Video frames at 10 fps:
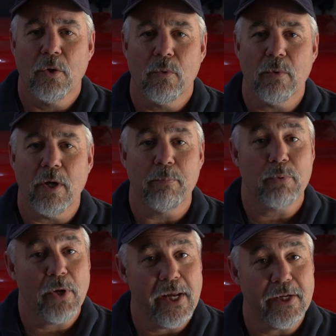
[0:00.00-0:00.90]
Well,
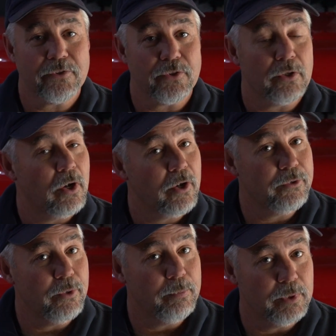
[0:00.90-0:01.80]
brakes are
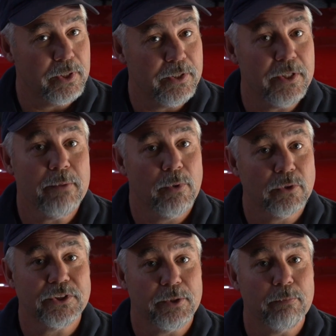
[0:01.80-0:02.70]
arguably the
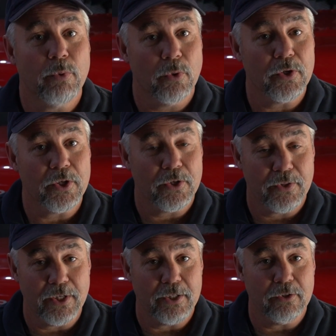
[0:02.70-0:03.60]
most important
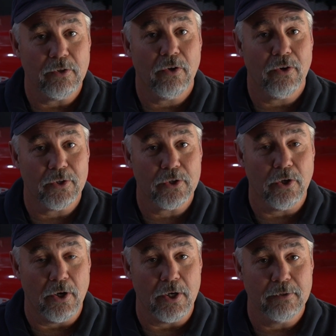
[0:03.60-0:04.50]
thing on a
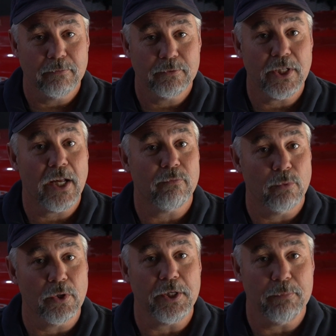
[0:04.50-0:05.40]
car to have
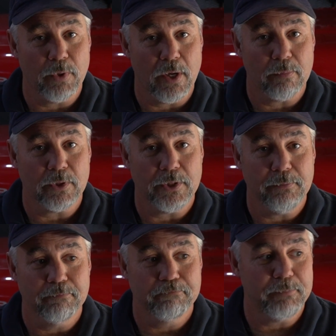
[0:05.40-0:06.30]
working properly,
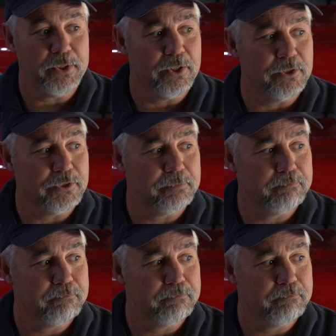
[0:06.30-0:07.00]
because